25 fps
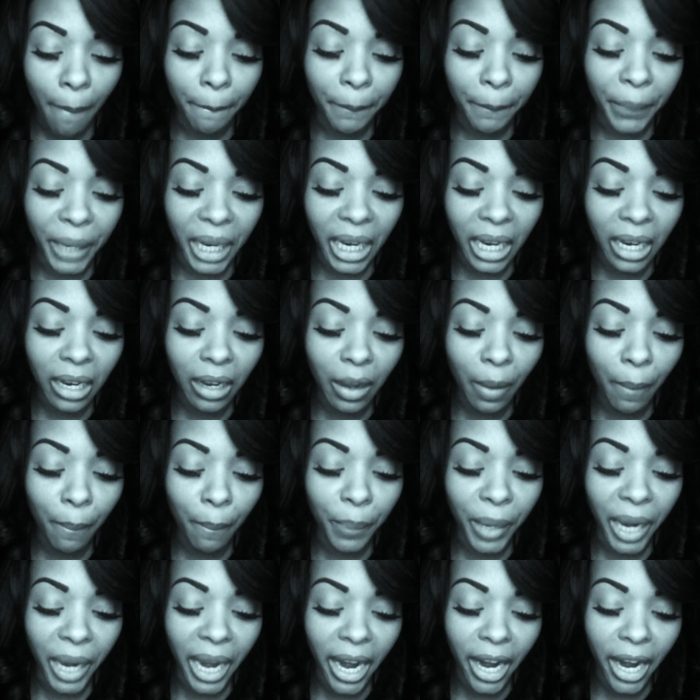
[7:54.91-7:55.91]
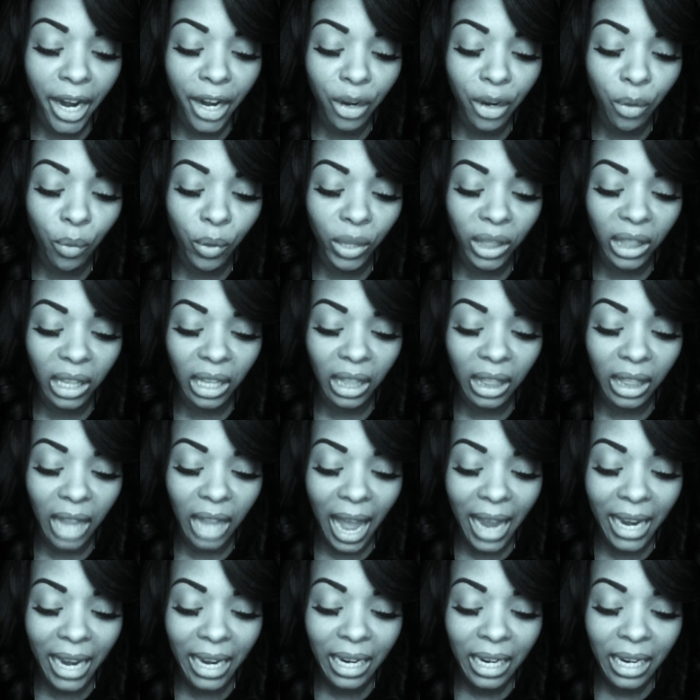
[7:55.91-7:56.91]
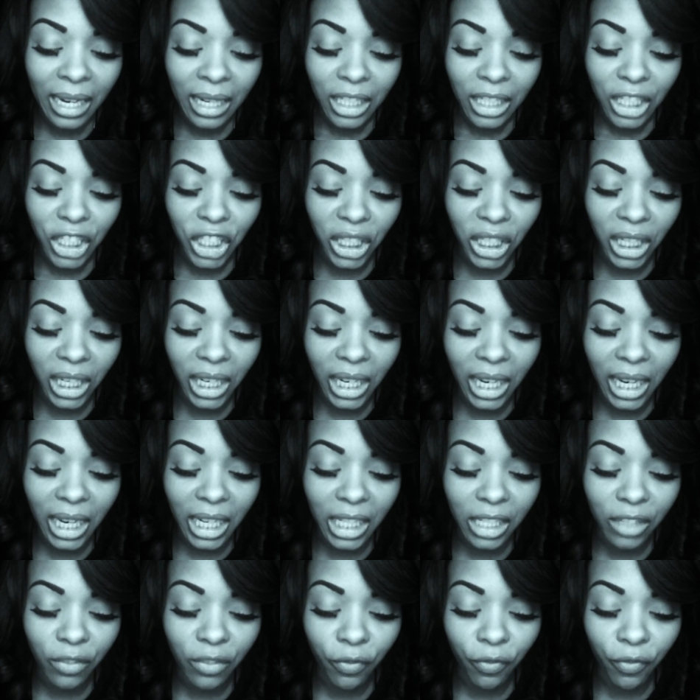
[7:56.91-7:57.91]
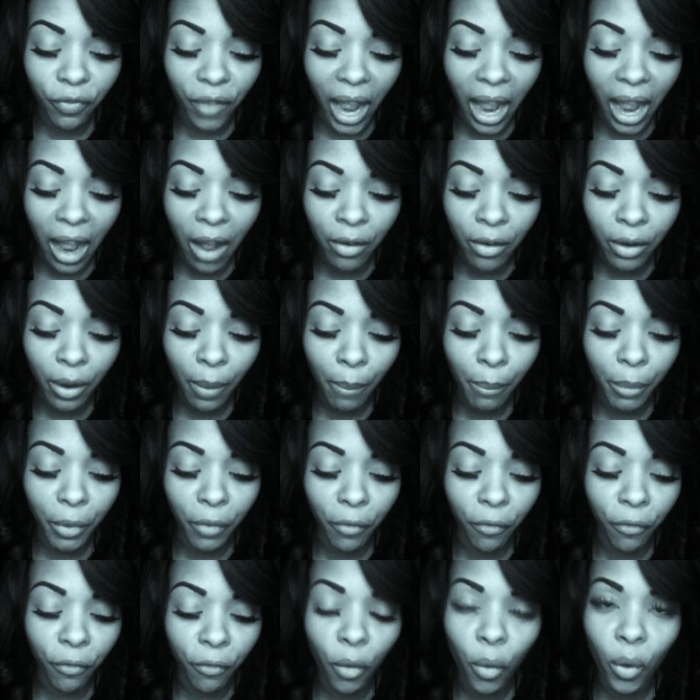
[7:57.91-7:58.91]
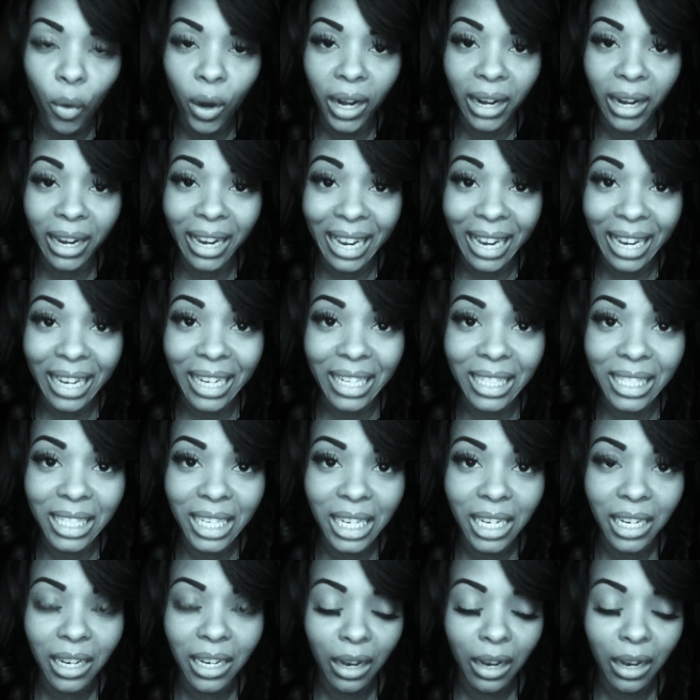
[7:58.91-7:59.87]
being compared with the light, she is found before it.